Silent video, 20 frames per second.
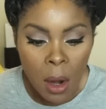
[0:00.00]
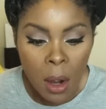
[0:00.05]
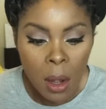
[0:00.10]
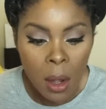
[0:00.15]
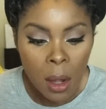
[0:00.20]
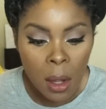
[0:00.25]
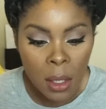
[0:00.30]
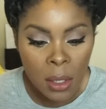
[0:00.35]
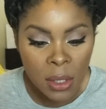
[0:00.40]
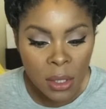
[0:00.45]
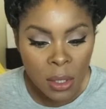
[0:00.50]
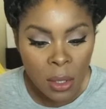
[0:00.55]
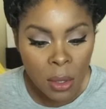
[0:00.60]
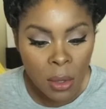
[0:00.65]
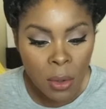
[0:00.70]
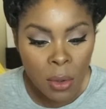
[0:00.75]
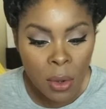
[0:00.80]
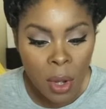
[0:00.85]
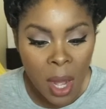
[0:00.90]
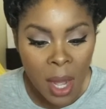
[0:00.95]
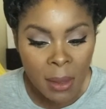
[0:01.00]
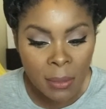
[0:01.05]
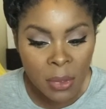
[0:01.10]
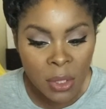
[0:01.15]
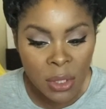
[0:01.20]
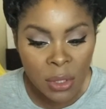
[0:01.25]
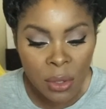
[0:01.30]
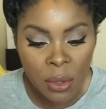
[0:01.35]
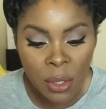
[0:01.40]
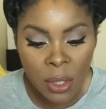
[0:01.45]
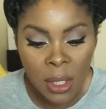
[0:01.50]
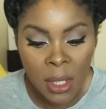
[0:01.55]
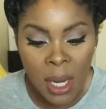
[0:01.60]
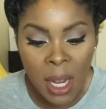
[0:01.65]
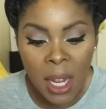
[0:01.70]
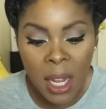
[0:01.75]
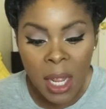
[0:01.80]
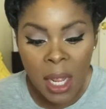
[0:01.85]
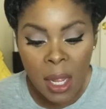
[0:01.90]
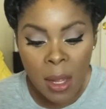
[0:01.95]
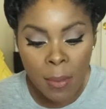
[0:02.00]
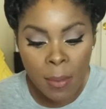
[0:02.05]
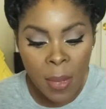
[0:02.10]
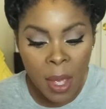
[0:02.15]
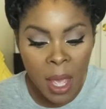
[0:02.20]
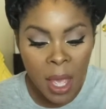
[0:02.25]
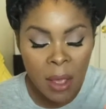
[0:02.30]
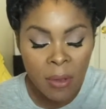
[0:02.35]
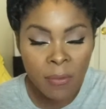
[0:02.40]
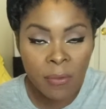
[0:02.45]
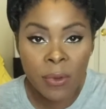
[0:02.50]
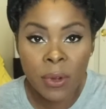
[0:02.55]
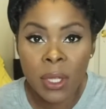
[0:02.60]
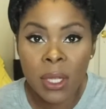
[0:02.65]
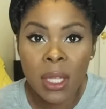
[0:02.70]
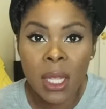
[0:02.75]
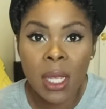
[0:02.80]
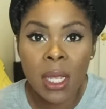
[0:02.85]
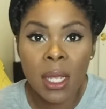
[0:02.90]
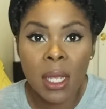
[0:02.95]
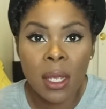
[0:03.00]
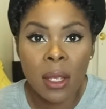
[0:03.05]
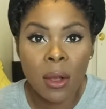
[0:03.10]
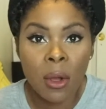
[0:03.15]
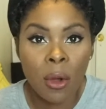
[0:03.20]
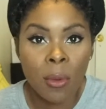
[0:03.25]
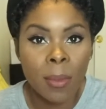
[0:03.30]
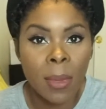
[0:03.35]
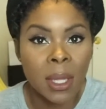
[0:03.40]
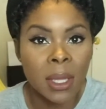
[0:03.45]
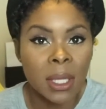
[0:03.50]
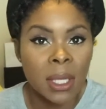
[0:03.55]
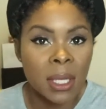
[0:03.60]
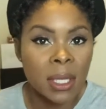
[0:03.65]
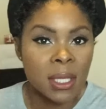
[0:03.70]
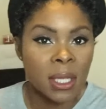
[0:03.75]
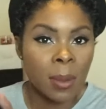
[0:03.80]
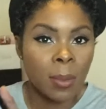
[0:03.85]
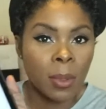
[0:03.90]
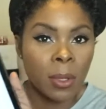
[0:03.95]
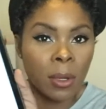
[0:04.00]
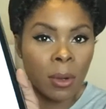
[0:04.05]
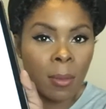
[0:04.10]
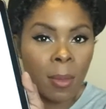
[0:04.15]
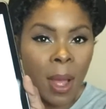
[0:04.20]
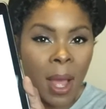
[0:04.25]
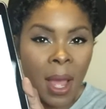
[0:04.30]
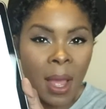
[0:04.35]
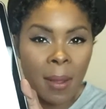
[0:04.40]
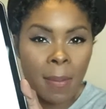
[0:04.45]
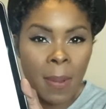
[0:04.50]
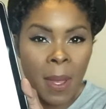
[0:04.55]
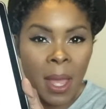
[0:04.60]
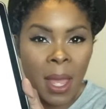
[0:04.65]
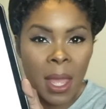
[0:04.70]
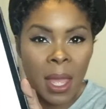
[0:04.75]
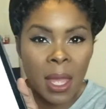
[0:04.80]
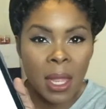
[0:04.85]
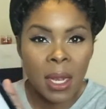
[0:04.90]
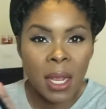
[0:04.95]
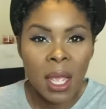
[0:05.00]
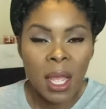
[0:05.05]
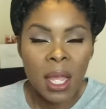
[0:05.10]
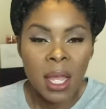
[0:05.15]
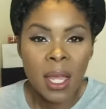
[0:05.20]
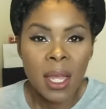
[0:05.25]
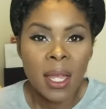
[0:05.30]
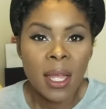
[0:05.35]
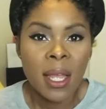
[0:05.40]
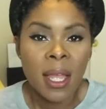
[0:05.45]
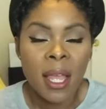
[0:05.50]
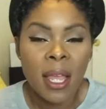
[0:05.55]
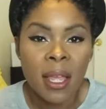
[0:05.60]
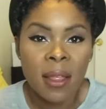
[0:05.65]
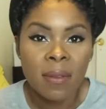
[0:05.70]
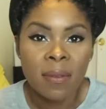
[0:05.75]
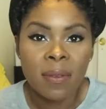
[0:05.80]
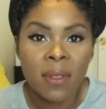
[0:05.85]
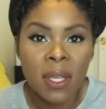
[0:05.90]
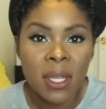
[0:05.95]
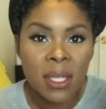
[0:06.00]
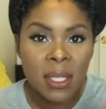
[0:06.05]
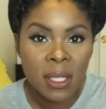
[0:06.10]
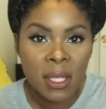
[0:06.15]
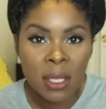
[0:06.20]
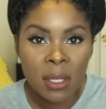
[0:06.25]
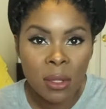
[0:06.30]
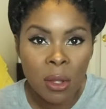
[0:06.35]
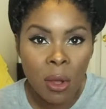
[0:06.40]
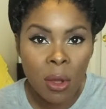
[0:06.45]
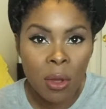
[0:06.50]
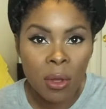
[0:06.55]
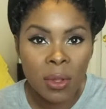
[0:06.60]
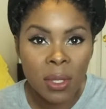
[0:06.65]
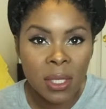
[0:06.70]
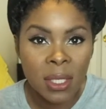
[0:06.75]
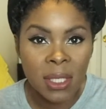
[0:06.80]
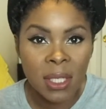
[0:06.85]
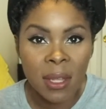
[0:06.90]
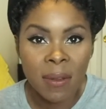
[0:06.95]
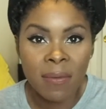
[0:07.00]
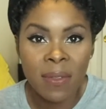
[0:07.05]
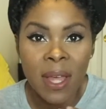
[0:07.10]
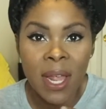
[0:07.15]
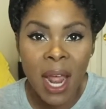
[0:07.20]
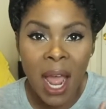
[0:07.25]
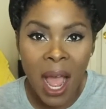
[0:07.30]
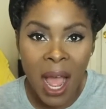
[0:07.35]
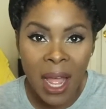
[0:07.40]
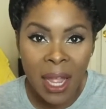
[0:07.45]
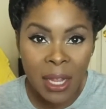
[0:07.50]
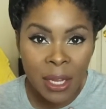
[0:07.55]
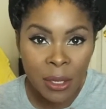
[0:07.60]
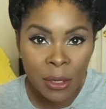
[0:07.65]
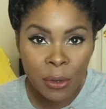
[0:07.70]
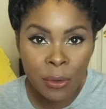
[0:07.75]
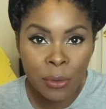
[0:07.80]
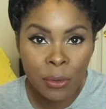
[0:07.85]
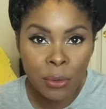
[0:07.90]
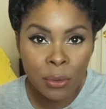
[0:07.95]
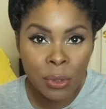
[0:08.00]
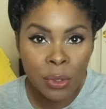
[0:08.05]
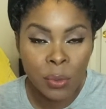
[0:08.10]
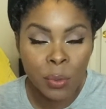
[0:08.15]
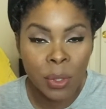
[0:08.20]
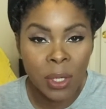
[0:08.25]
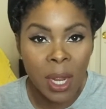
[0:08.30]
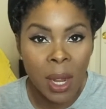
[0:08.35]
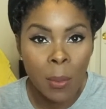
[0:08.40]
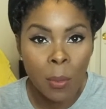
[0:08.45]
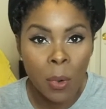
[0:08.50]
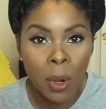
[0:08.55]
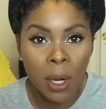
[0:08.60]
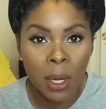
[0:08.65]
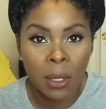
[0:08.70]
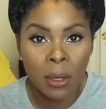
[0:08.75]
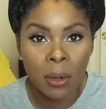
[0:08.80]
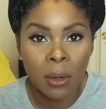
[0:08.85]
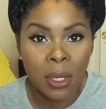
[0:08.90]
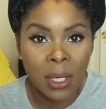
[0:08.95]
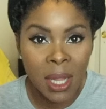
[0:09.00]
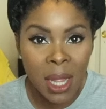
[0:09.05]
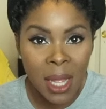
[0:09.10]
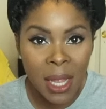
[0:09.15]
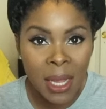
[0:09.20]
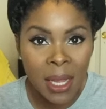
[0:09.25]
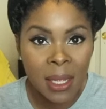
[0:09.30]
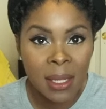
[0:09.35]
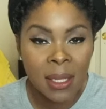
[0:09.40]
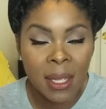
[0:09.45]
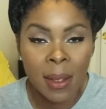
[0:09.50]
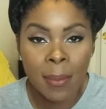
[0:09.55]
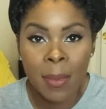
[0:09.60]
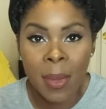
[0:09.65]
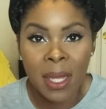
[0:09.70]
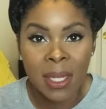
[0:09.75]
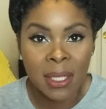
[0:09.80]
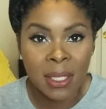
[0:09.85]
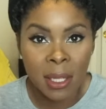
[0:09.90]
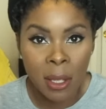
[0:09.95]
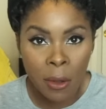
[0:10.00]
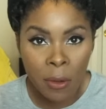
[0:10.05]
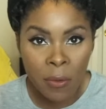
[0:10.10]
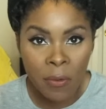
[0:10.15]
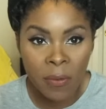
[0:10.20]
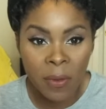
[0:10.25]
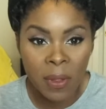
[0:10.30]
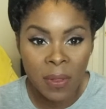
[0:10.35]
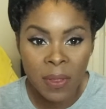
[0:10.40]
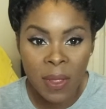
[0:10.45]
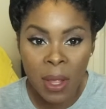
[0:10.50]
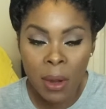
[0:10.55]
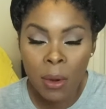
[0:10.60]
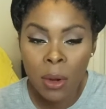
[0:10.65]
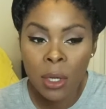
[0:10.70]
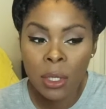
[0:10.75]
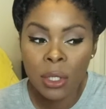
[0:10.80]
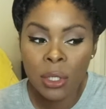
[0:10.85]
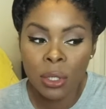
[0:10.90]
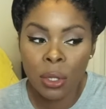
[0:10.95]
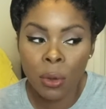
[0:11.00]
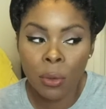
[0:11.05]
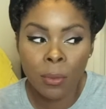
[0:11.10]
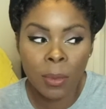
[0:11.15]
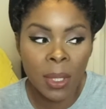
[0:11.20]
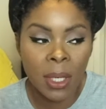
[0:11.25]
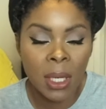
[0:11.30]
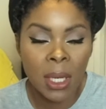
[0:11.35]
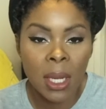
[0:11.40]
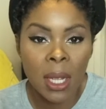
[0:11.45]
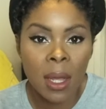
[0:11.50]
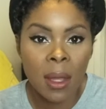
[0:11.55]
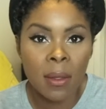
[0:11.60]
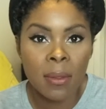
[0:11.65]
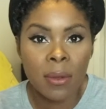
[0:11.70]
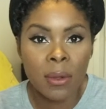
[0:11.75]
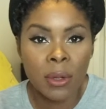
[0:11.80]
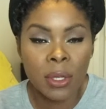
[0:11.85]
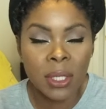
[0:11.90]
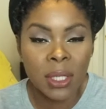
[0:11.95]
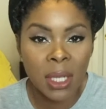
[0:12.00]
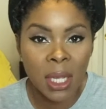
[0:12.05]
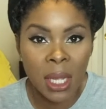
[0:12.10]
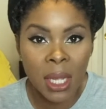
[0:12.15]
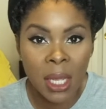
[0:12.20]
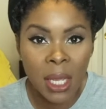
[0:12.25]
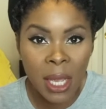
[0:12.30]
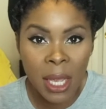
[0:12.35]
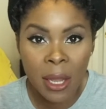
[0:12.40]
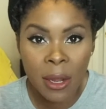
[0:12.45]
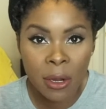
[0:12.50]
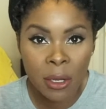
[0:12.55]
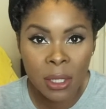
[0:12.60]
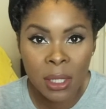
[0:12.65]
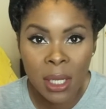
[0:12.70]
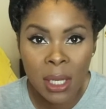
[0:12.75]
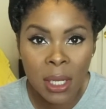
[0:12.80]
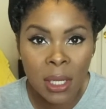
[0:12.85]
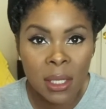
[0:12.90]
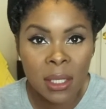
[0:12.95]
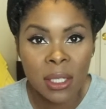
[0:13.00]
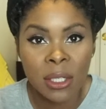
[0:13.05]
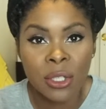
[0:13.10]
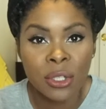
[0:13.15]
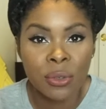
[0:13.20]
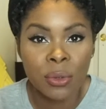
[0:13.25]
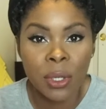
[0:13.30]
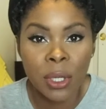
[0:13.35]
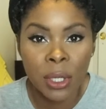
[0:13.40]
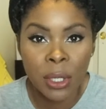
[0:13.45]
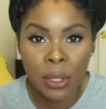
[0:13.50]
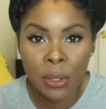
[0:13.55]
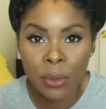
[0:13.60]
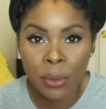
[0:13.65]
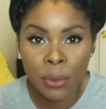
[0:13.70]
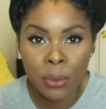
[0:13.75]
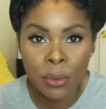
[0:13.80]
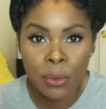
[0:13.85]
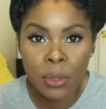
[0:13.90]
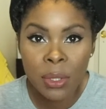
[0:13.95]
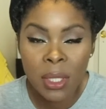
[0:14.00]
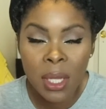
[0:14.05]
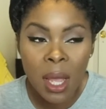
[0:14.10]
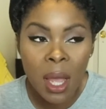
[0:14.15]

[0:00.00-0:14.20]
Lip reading: Also, I'm just going to name everything on my list. I put it on my iPad. This is all the stuff that I use when I'm working on clients and myself. There are so many other skincare things that you can use